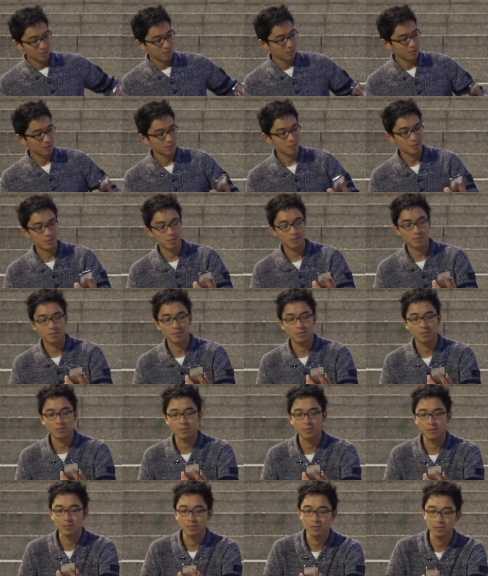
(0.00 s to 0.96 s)

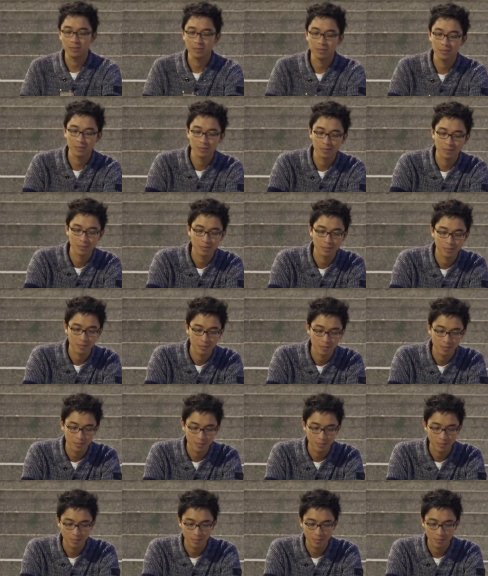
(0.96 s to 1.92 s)

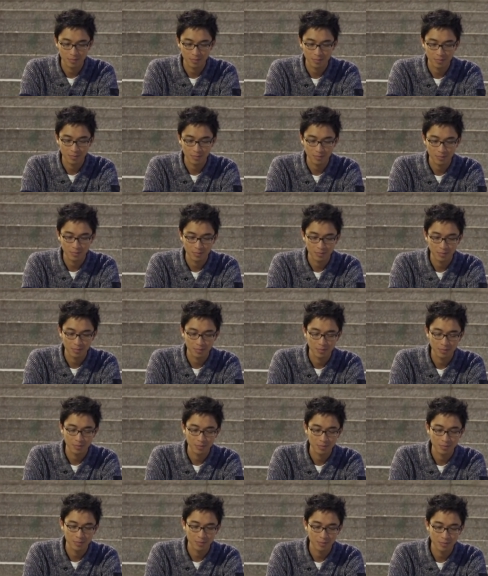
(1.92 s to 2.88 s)
Nobody speaks.